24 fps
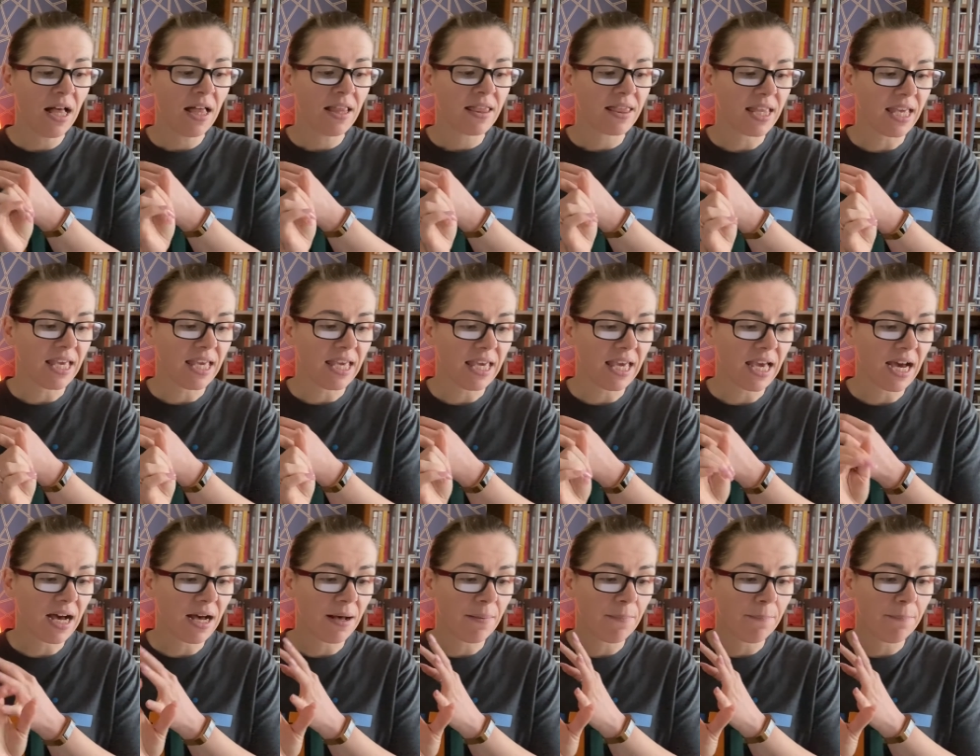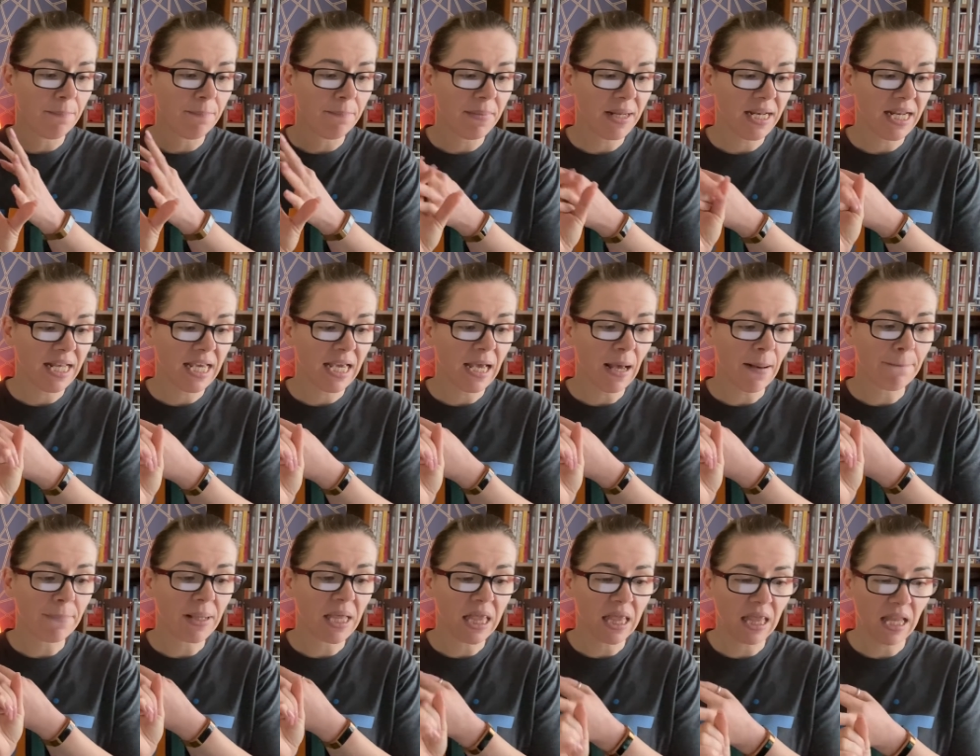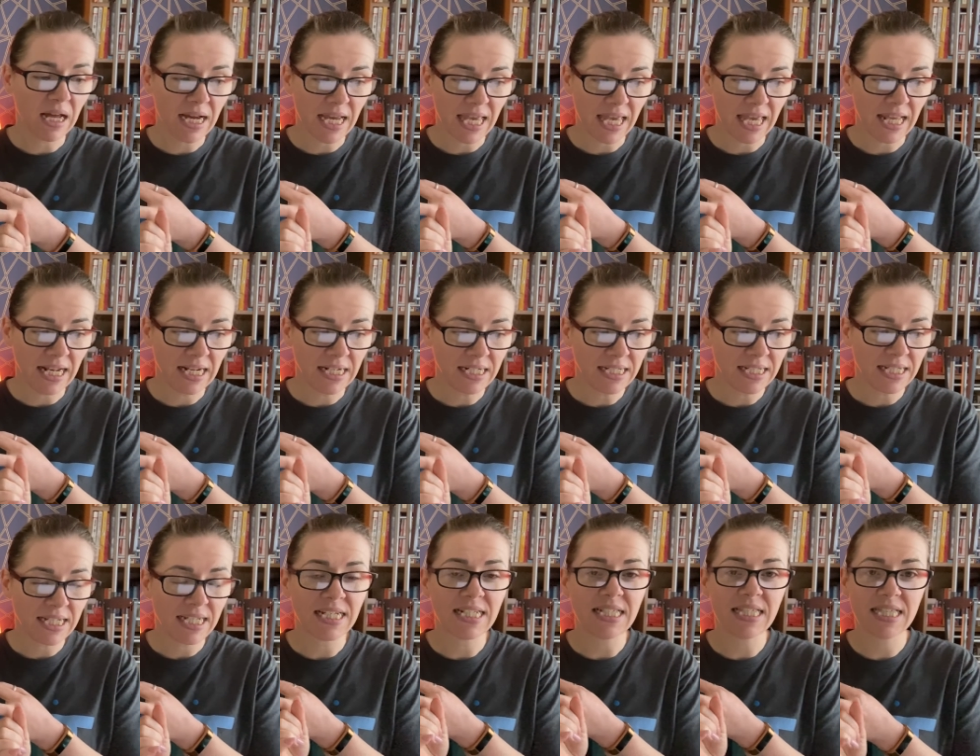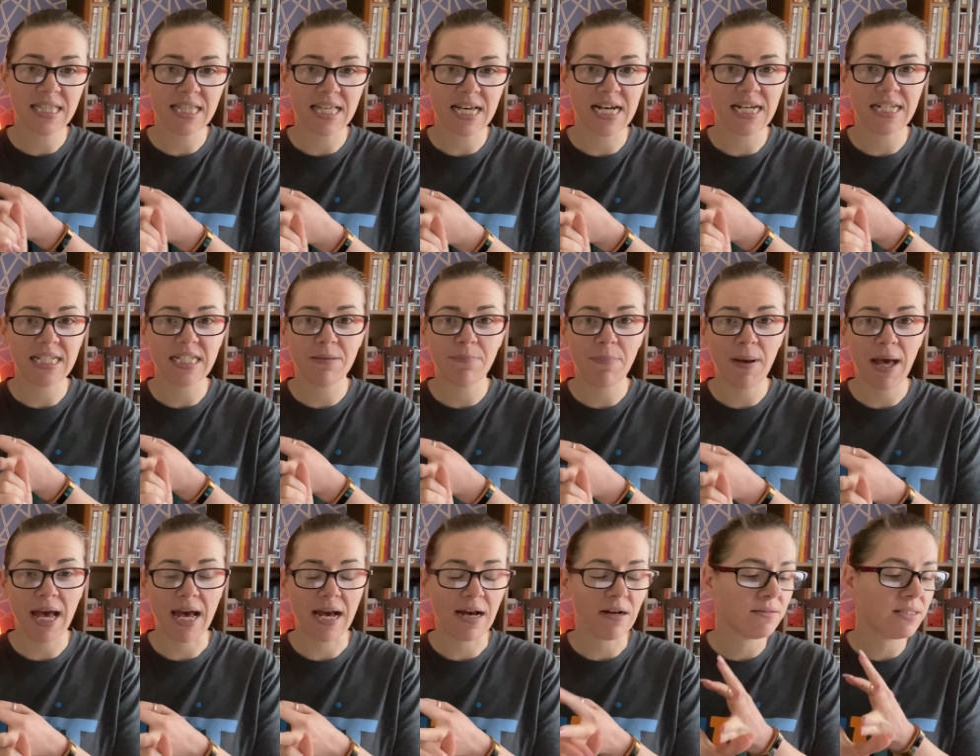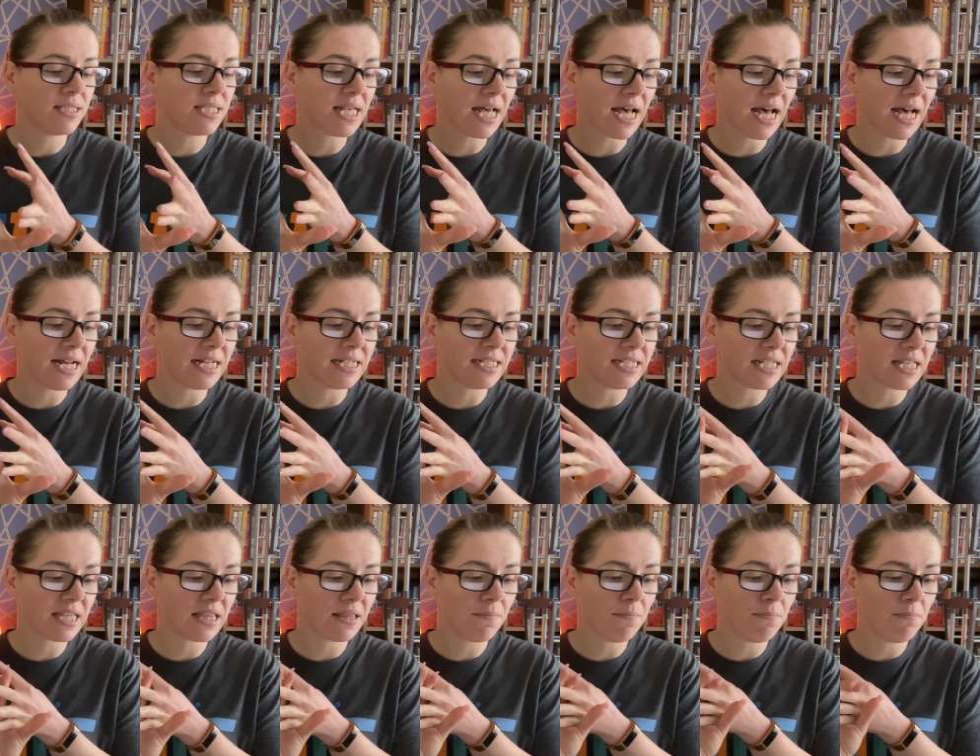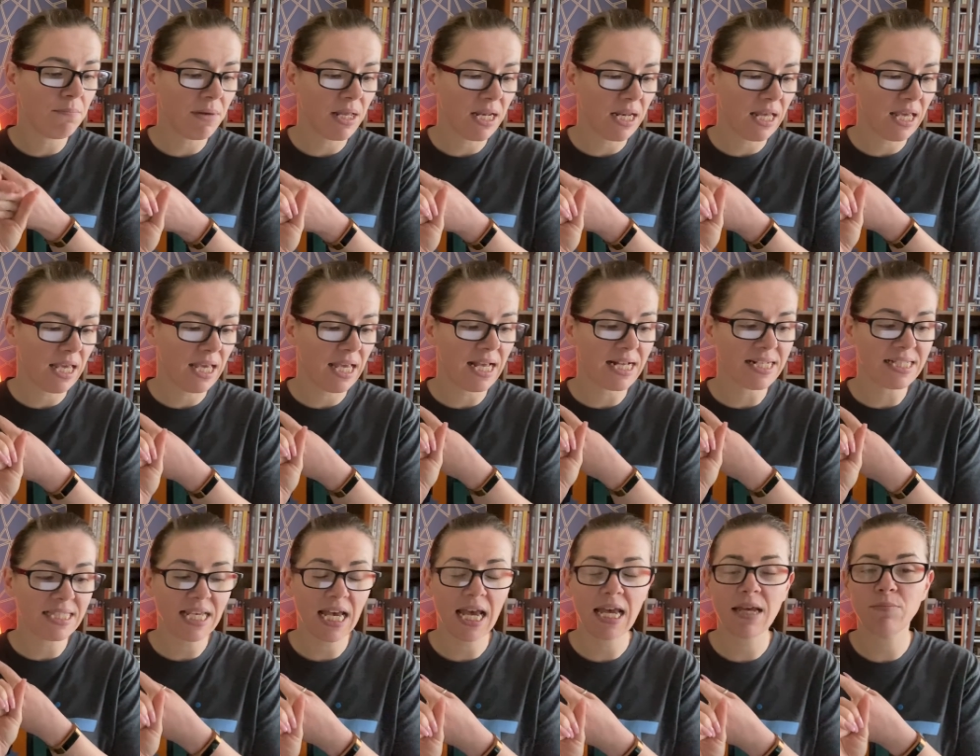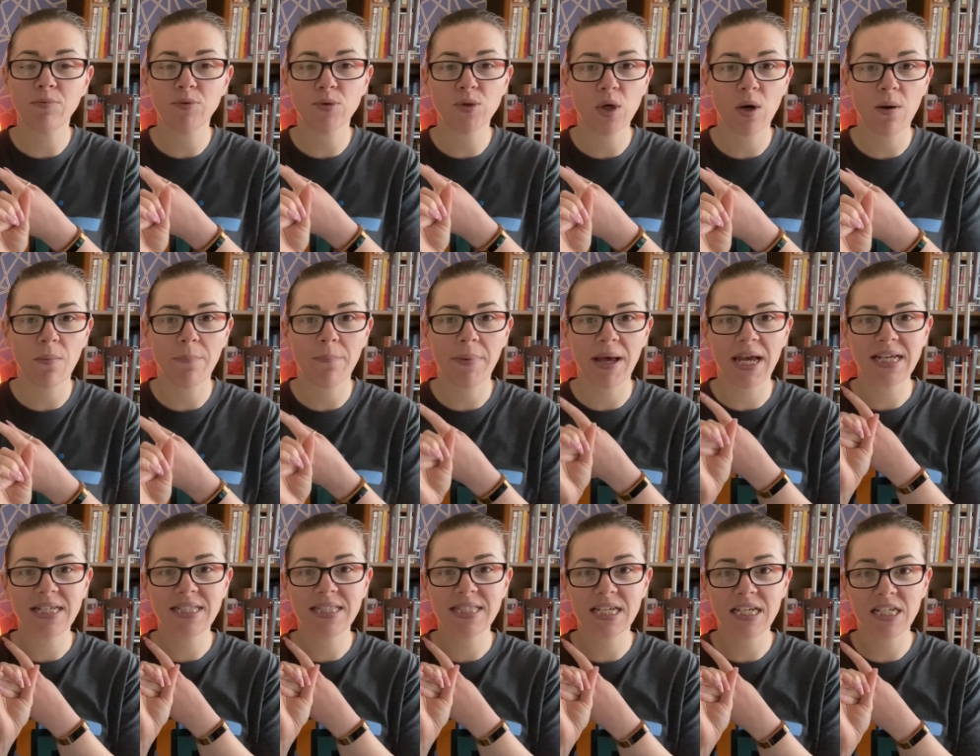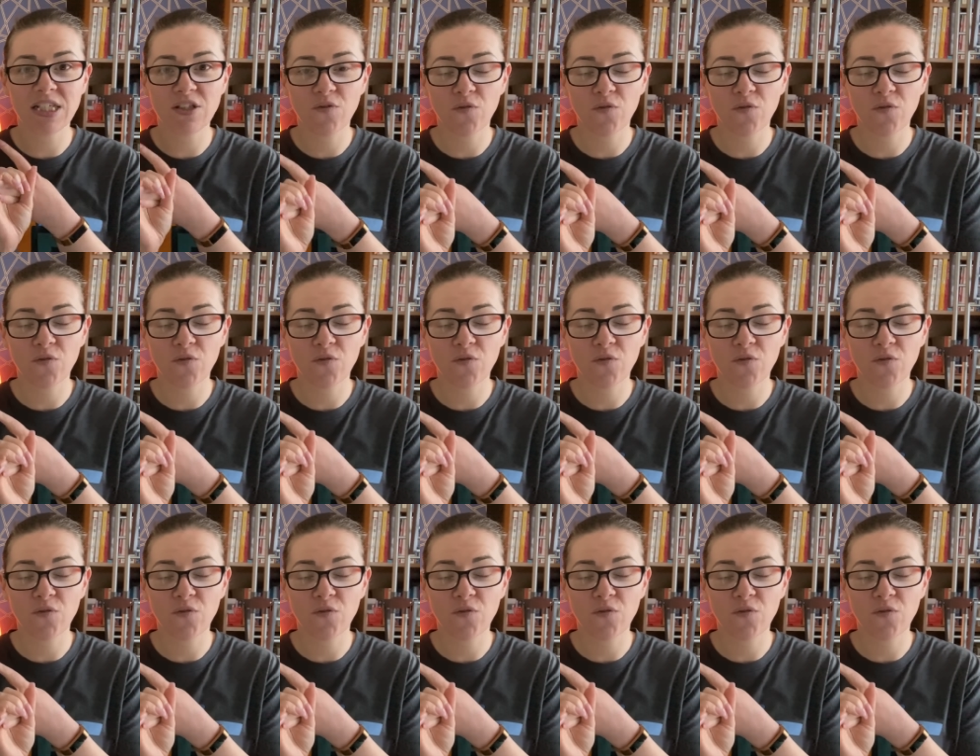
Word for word: the mini plug-in is £30 and the mini tabletop base is